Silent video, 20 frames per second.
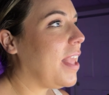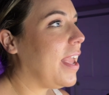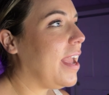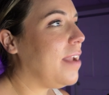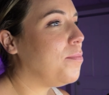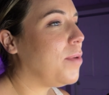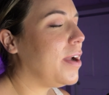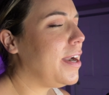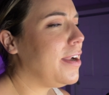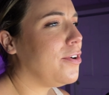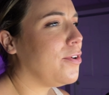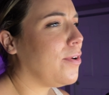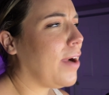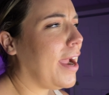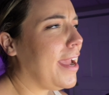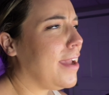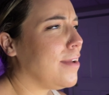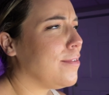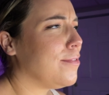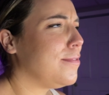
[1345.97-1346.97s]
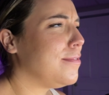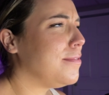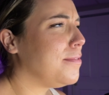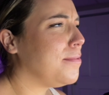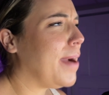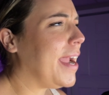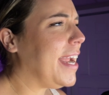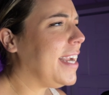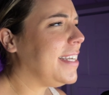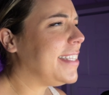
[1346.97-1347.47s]
And what a great
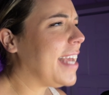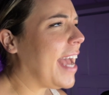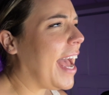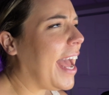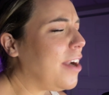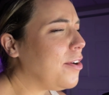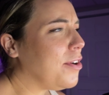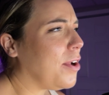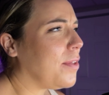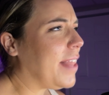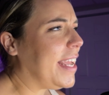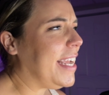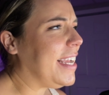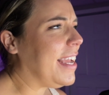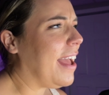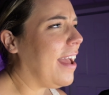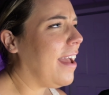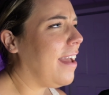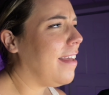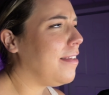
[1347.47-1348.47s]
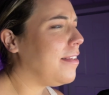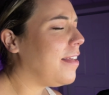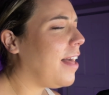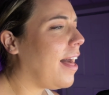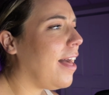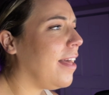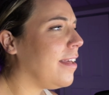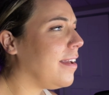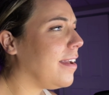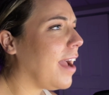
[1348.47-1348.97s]
way to, I don't know, like
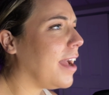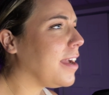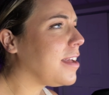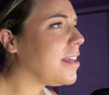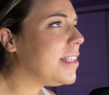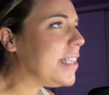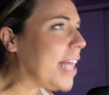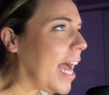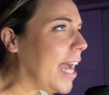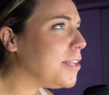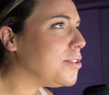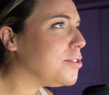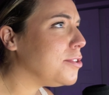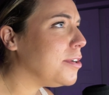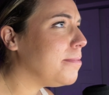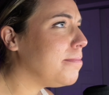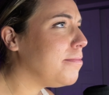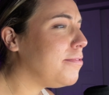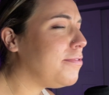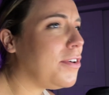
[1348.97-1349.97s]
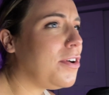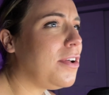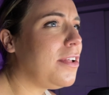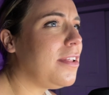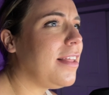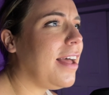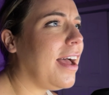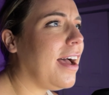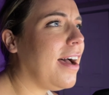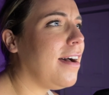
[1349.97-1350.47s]
a classroom
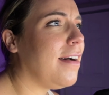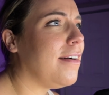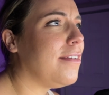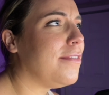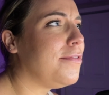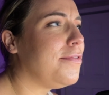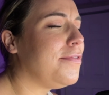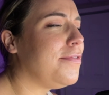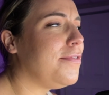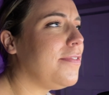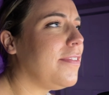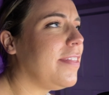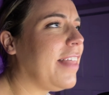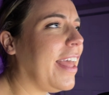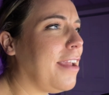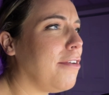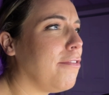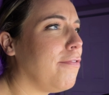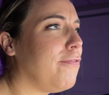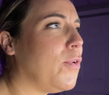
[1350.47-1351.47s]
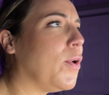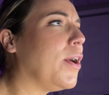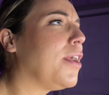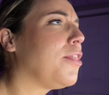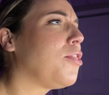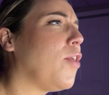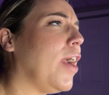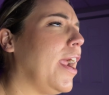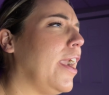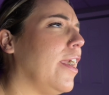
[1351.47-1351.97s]
full of like
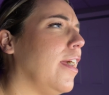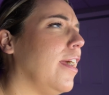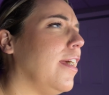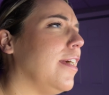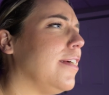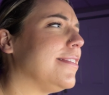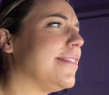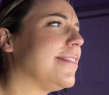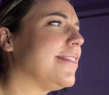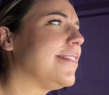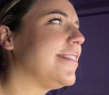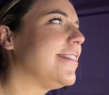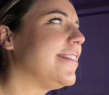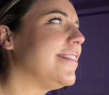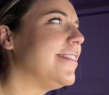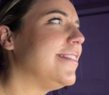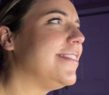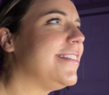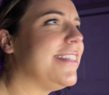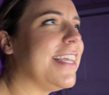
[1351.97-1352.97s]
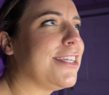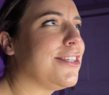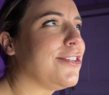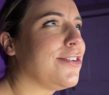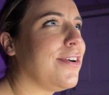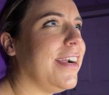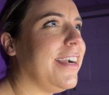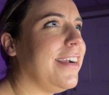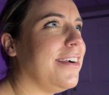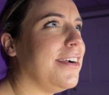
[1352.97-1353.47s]
fourth graders, sixth
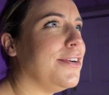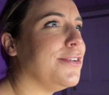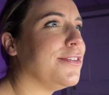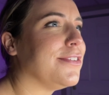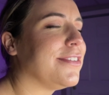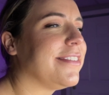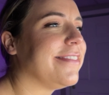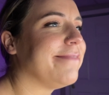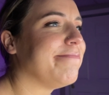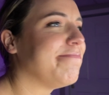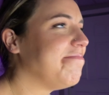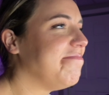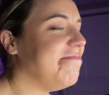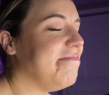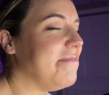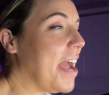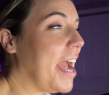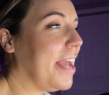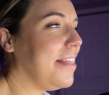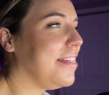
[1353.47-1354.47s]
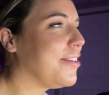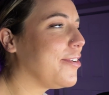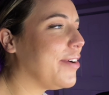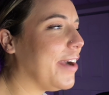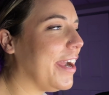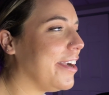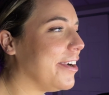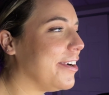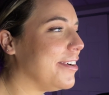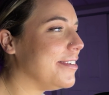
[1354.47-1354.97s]
graders, ninth
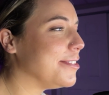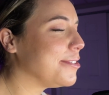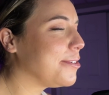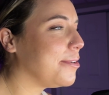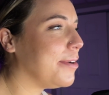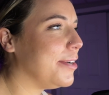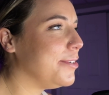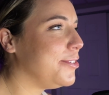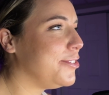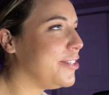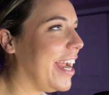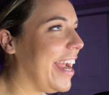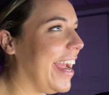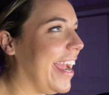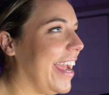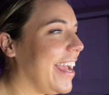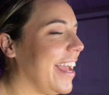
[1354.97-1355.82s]
graders crocheting.